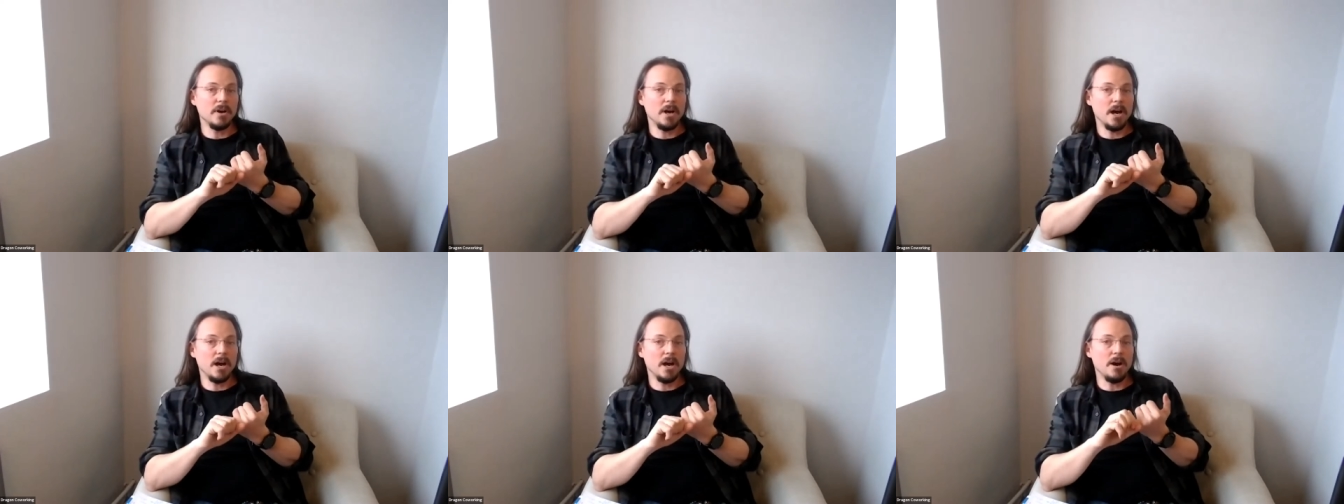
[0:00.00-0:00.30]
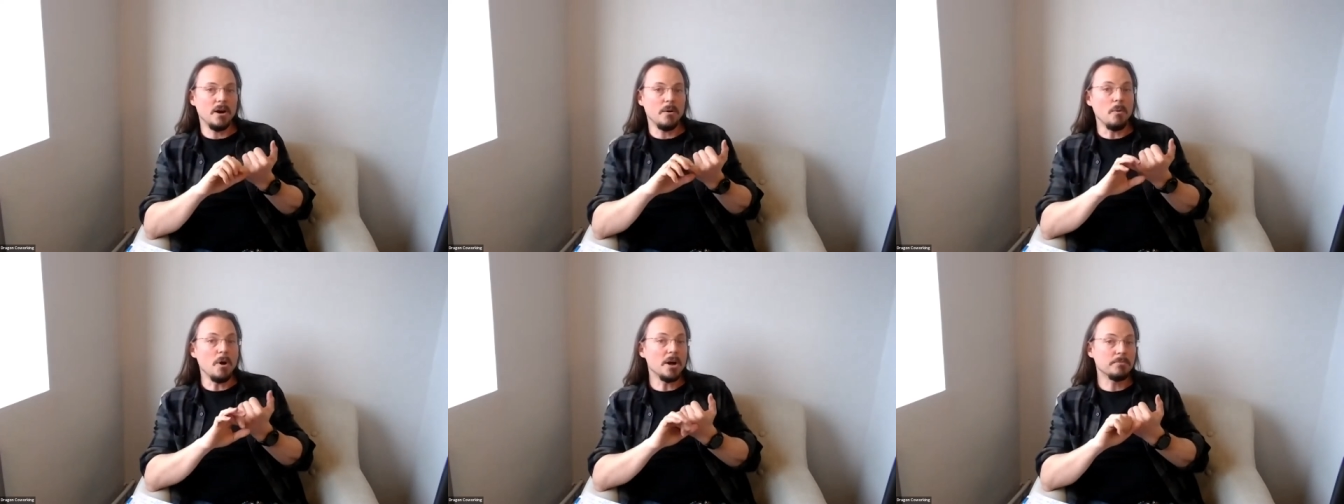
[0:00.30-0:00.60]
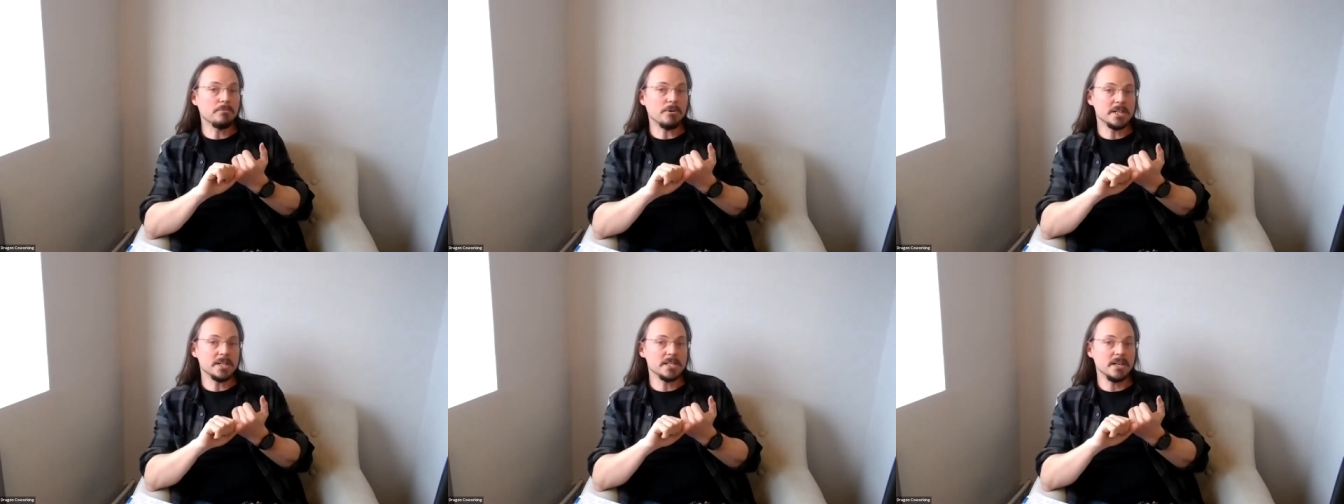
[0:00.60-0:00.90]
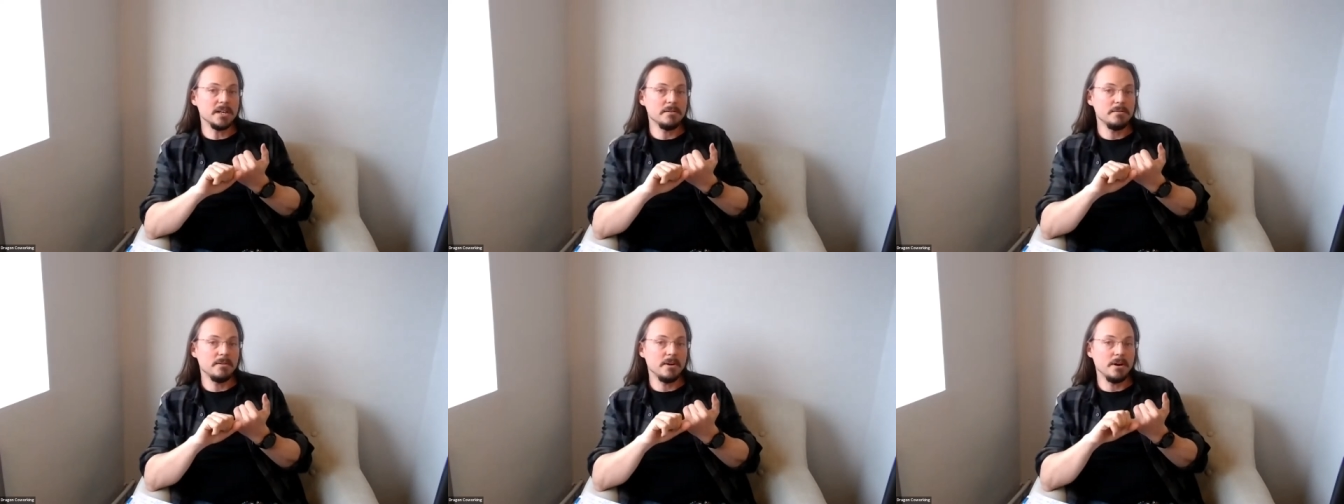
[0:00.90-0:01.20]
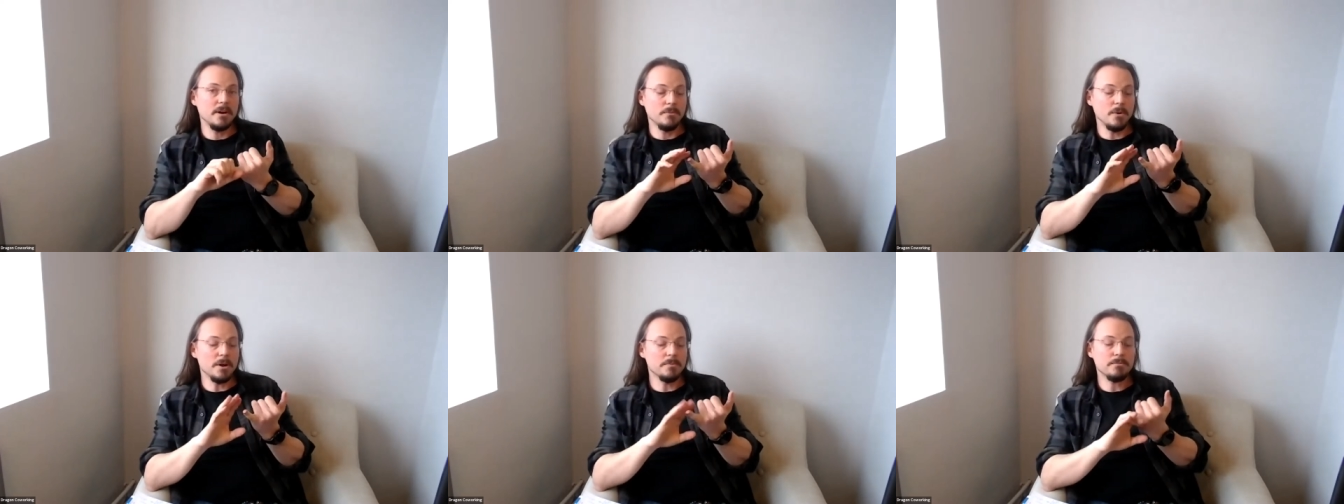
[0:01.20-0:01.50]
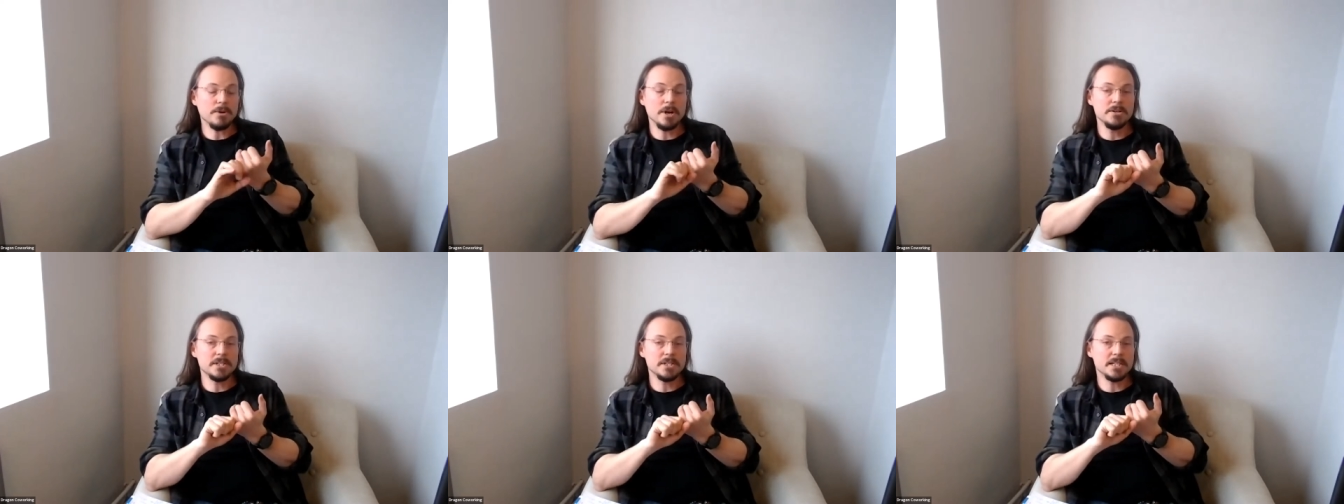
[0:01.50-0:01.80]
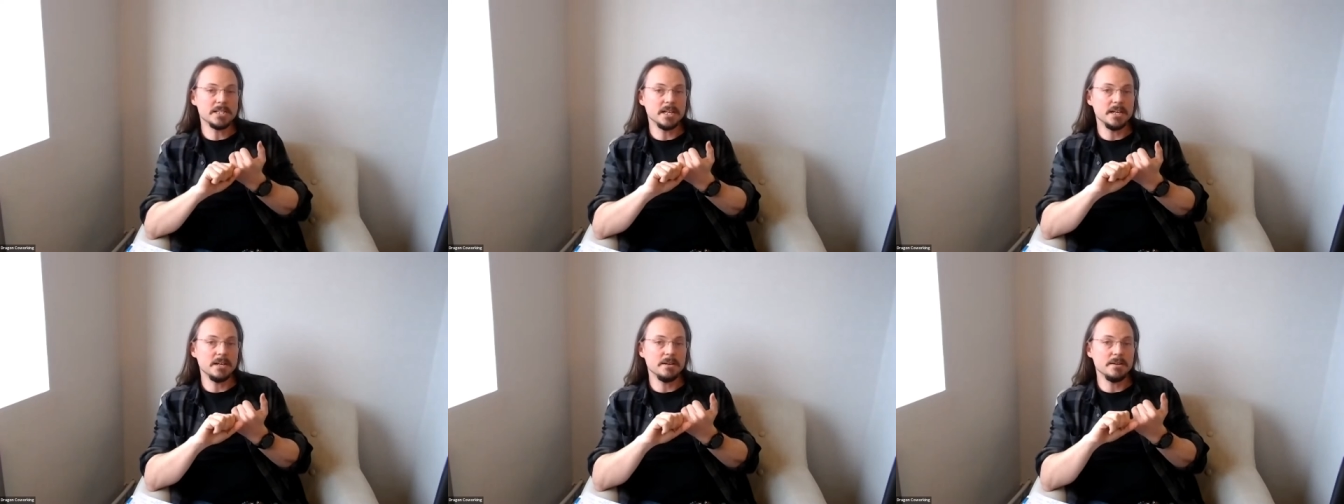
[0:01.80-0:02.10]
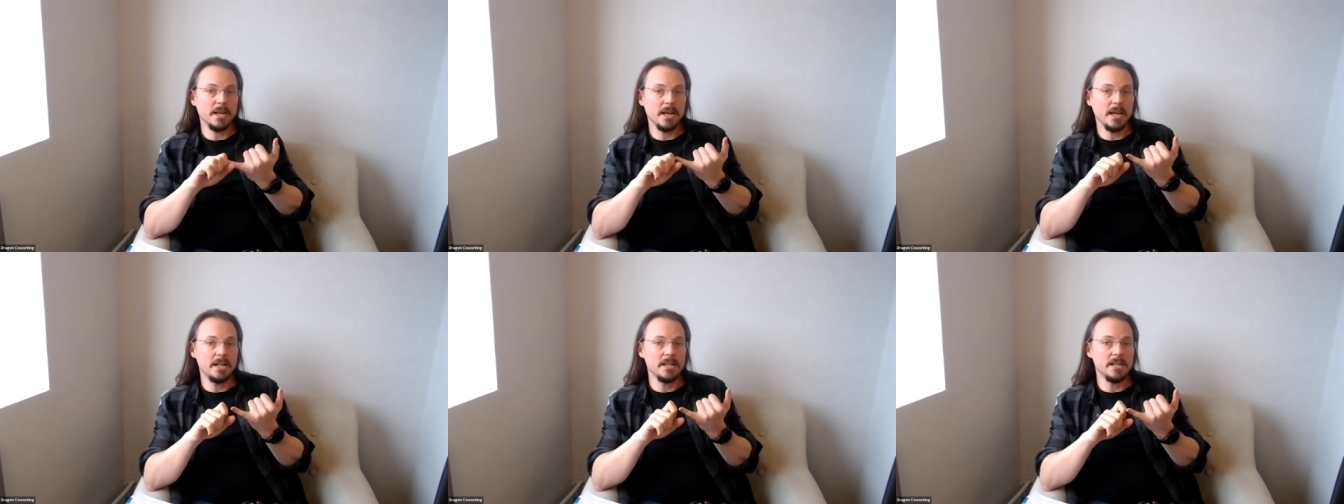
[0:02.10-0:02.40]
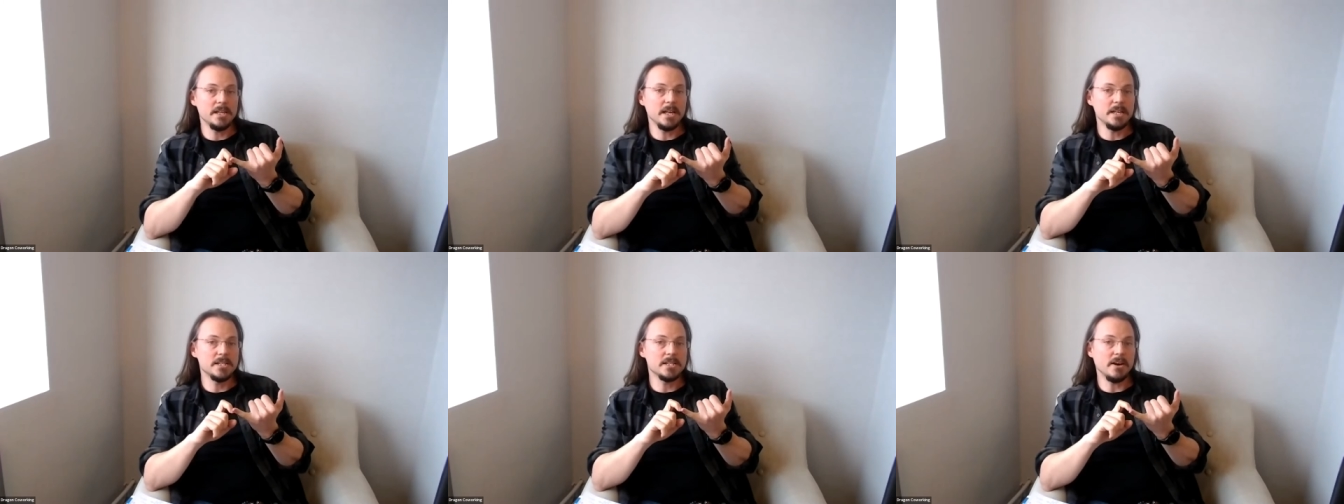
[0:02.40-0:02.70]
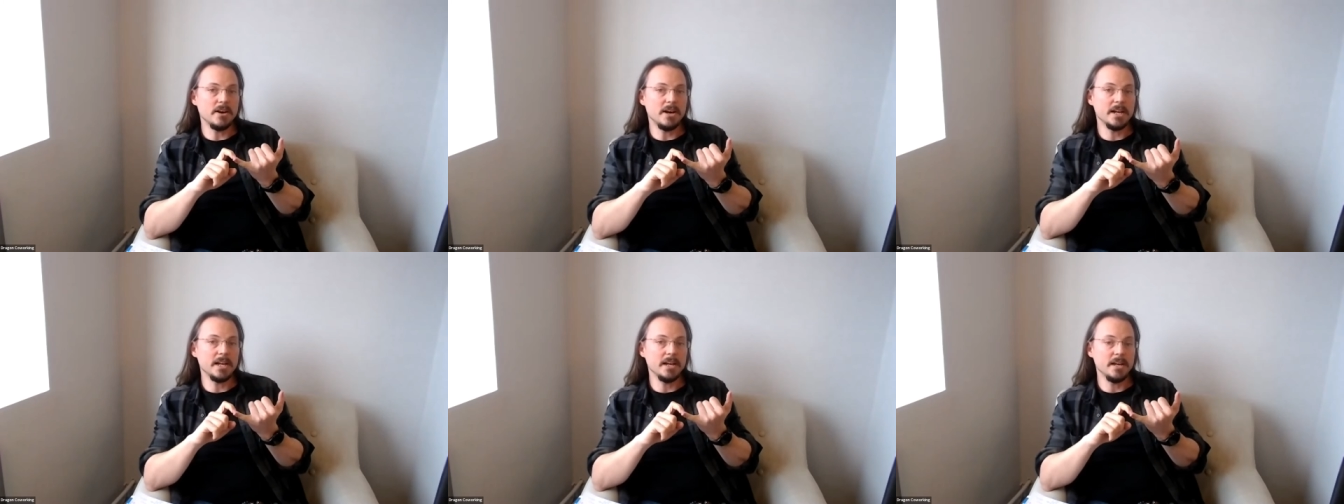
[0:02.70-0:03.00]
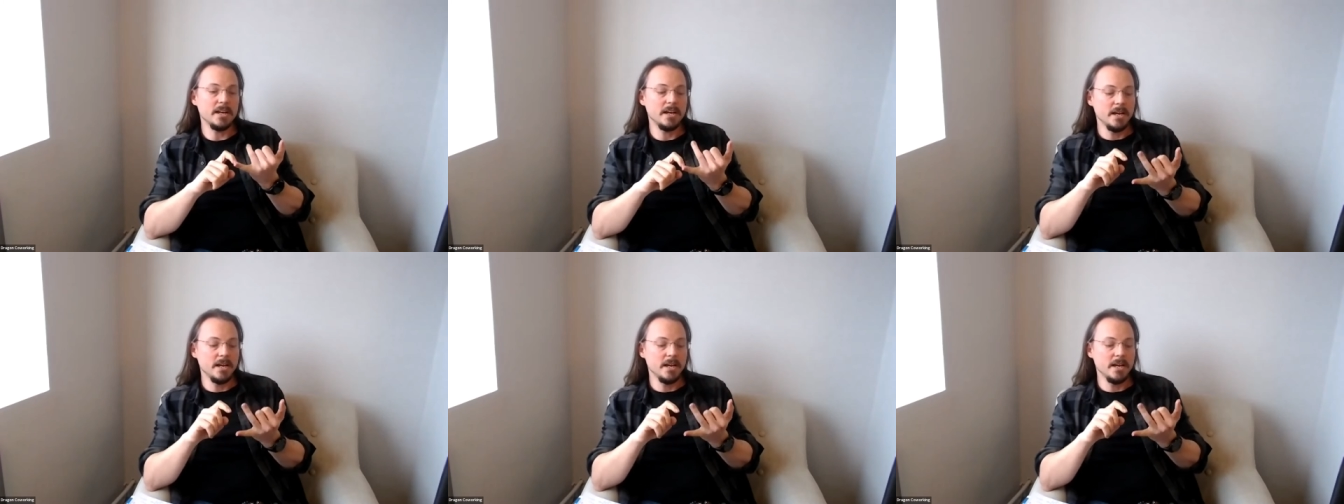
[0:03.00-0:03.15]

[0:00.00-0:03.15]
a word processor inside it.